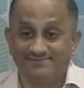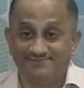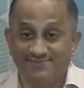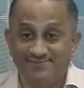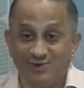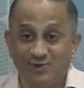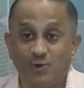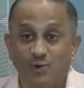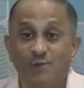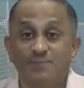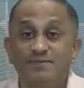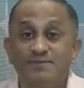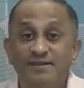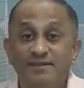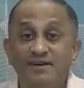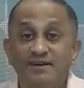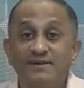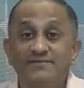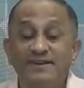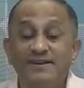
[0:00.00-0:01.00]
to
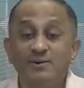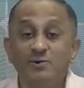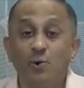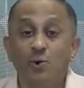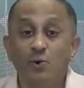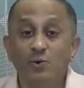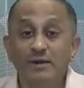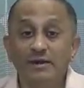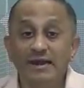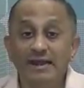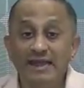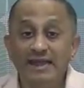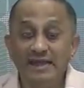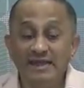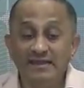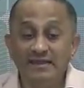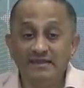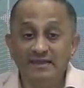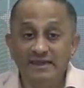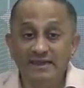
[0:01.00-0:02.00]
observe it only
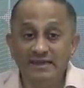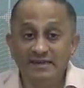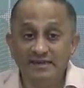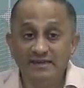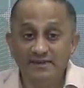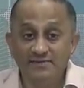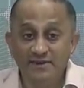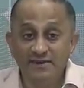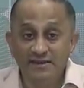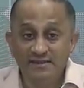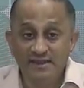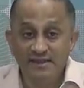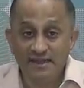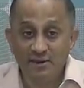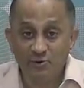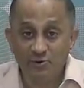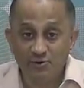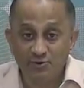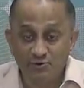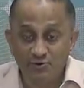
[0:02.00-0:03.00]
in the interval
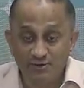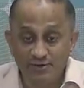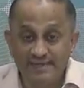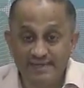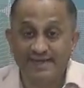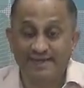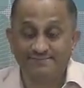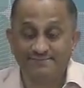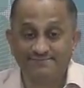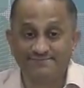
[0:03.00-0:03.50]
0 to t,